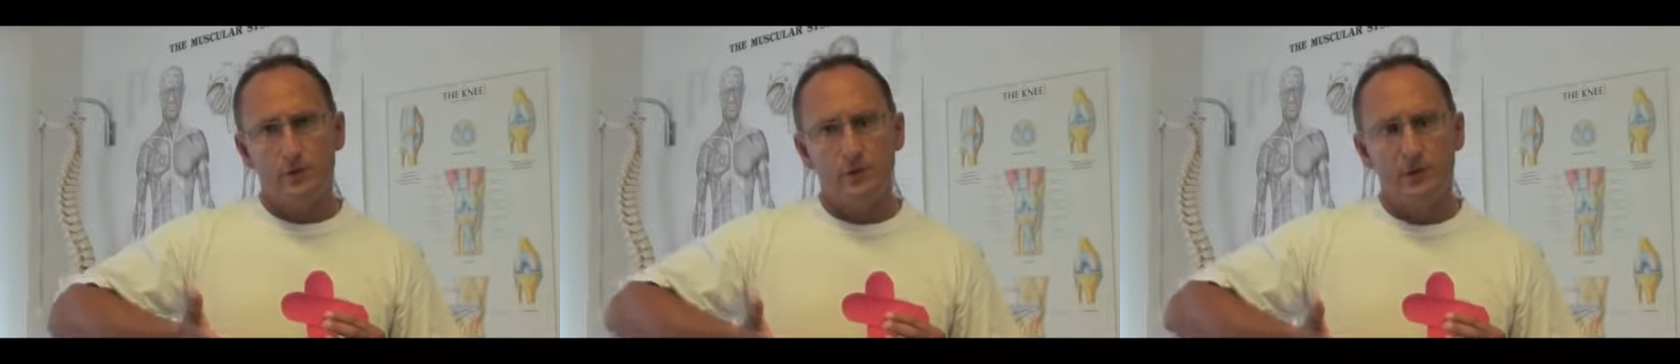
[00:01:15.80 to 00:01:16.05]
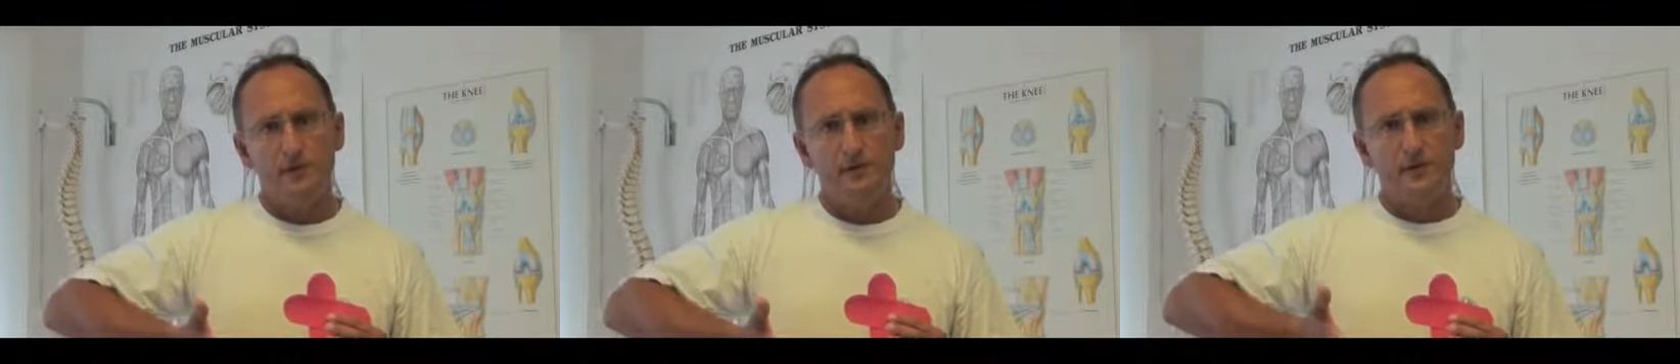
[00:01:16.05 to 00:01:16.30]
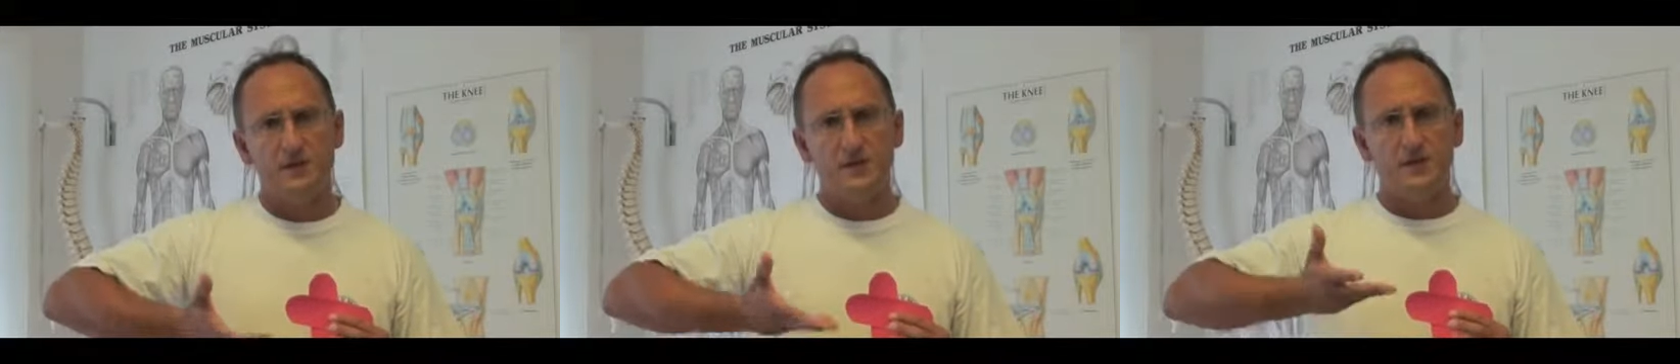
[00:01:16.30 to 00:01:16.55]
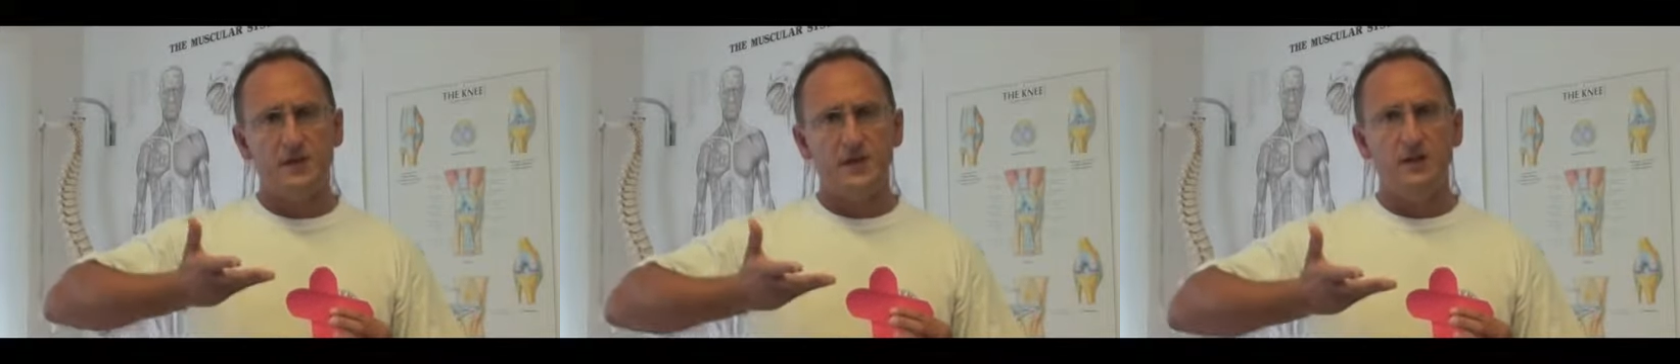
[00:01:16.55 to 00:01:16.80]
lift the
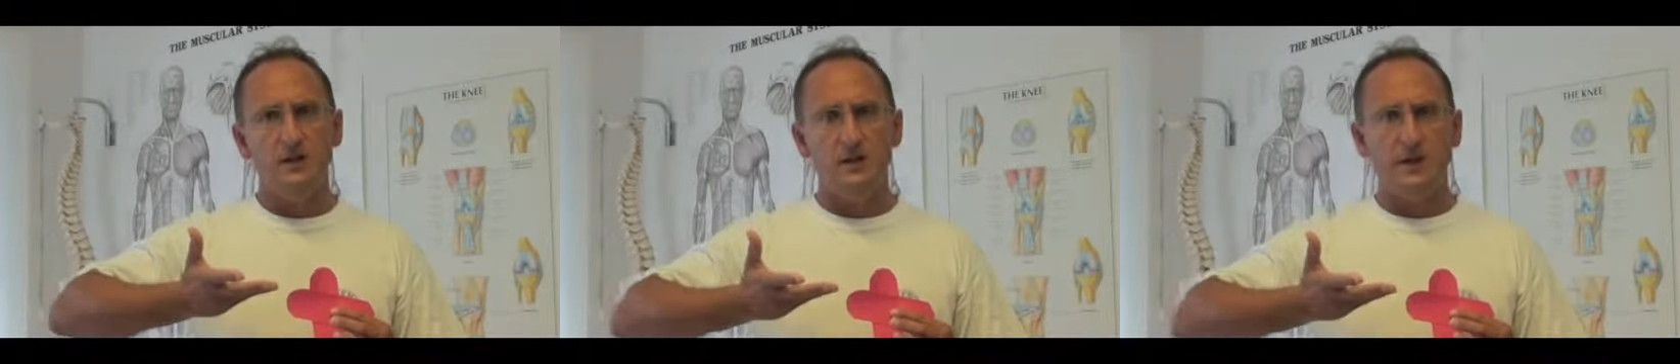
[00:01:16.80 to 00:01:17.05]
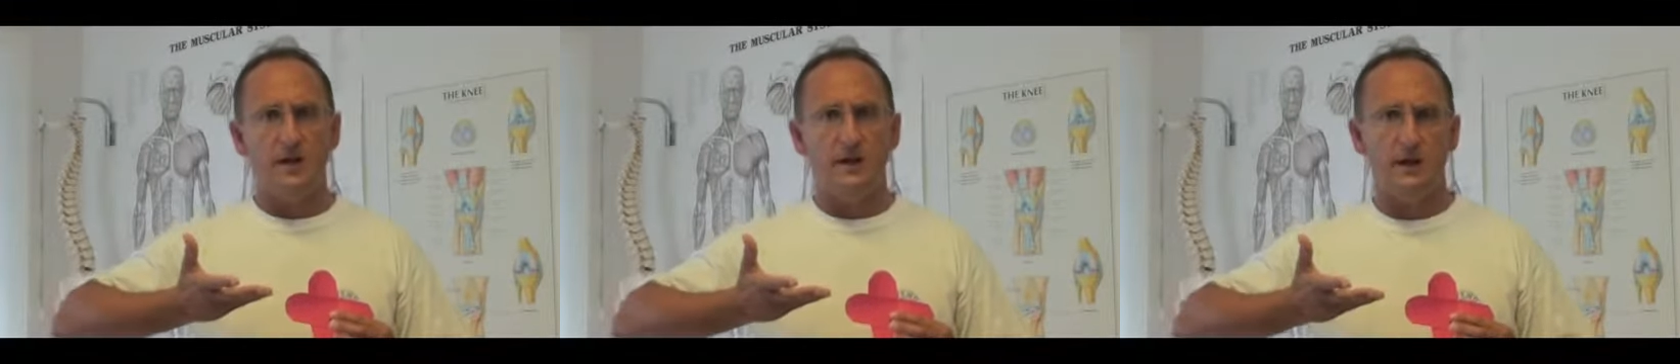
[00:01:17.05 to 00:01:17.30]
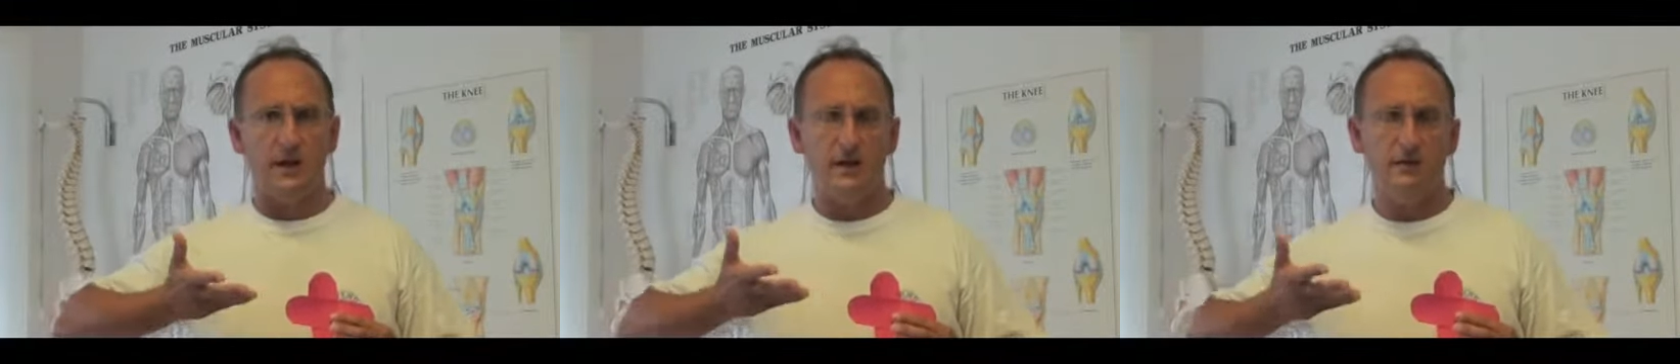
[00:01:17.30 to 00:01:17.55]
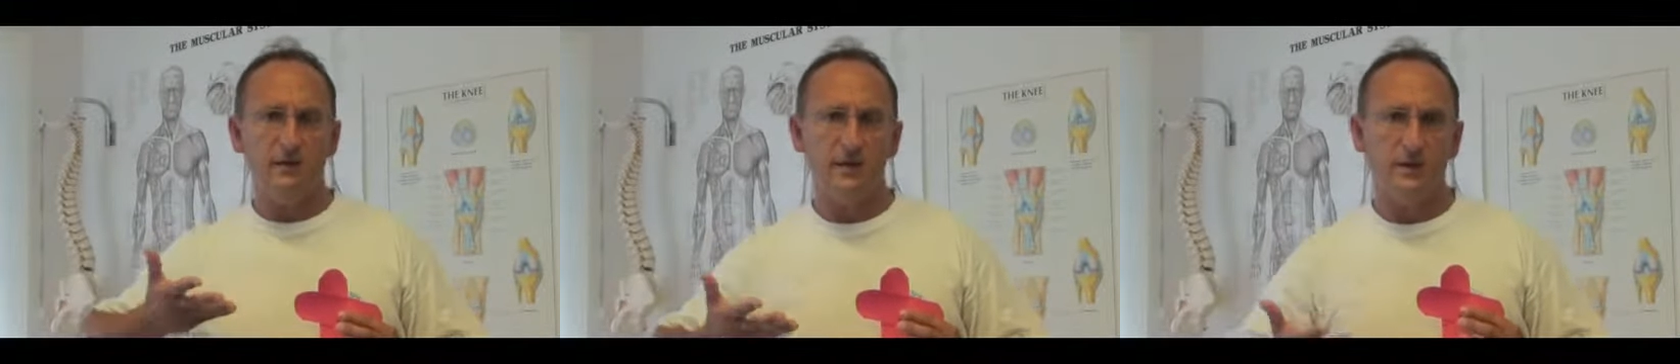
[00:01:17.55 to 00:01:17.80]
skin, and
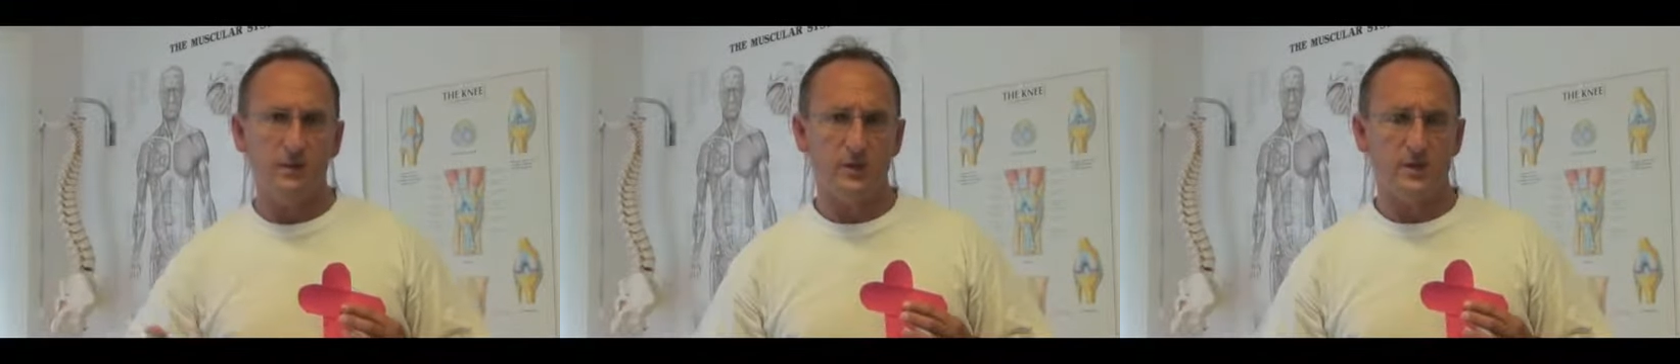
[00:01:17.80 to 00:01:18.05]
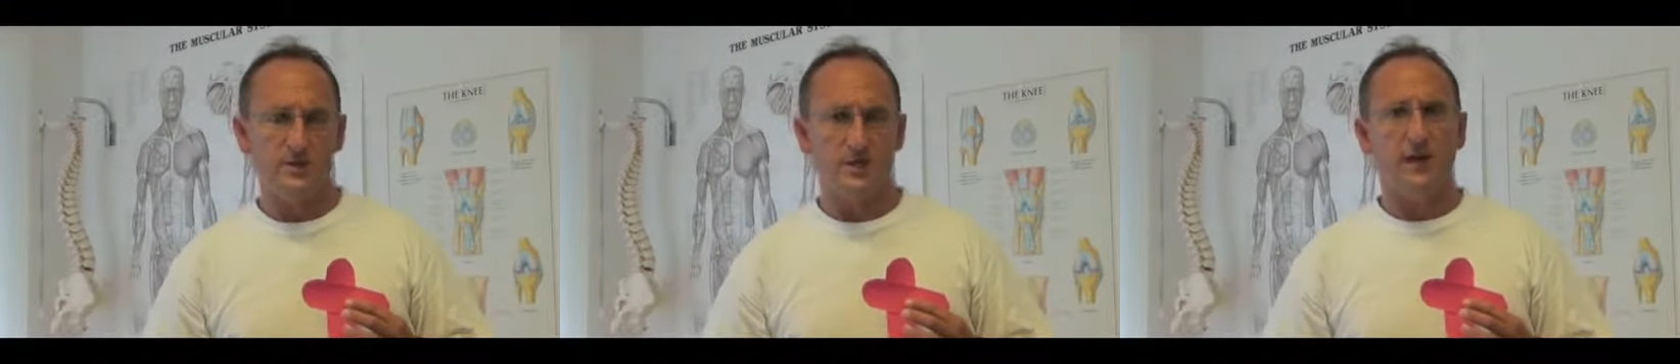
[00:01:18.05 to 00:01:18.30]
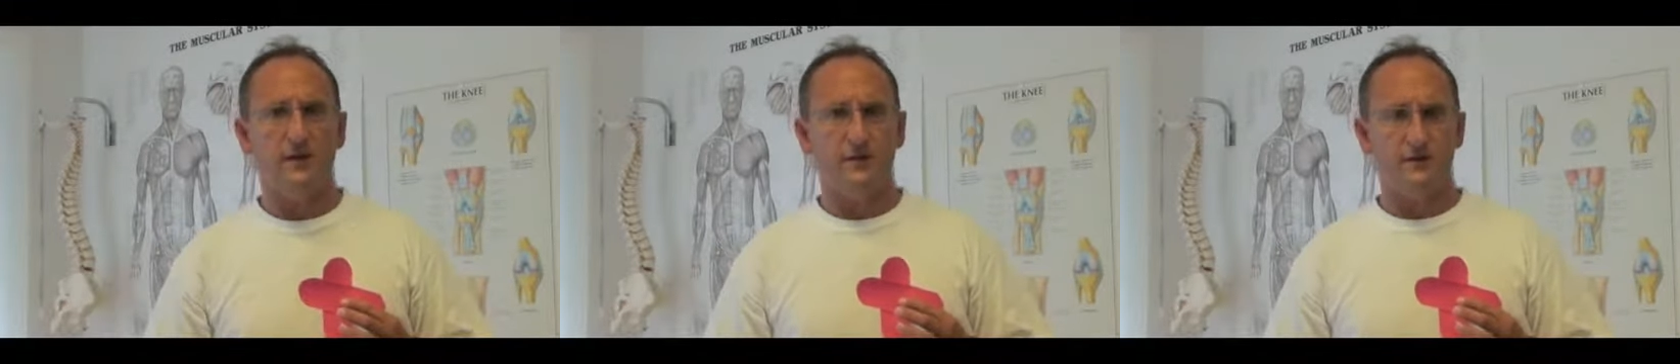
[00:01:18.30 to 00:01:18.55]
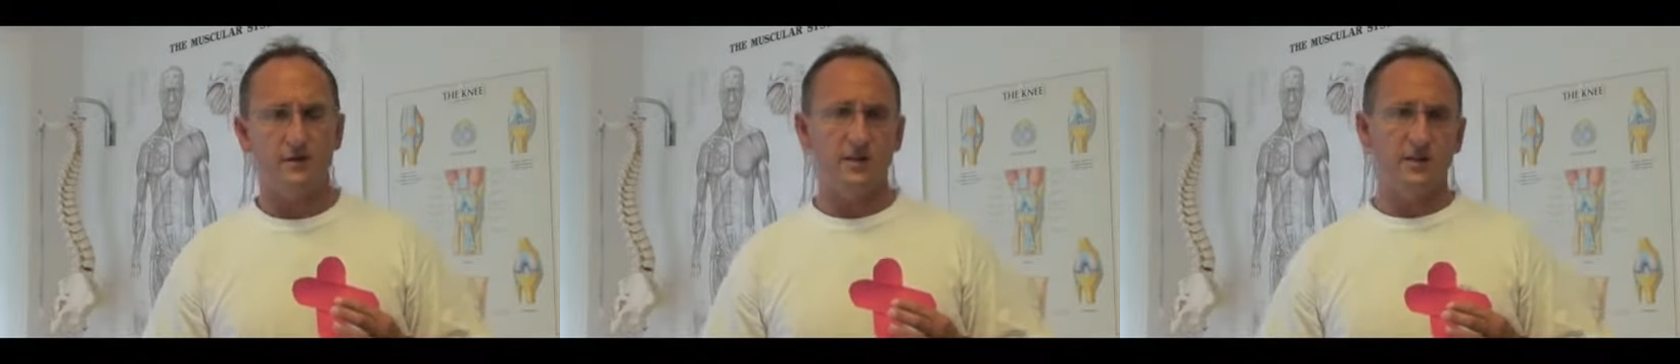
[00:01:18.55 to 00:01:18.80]
everything which is under
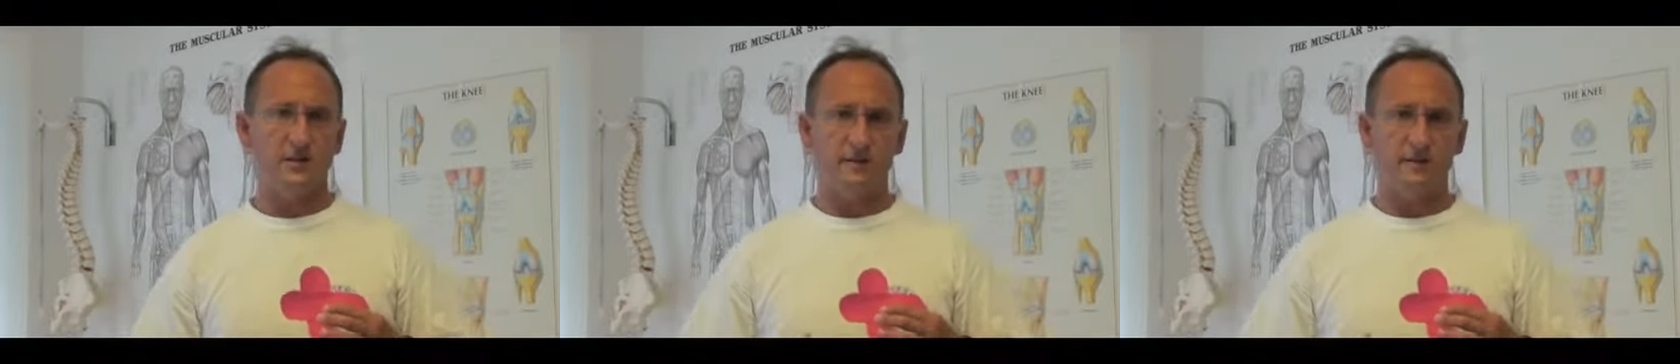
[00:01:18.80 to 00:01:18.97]
the skin,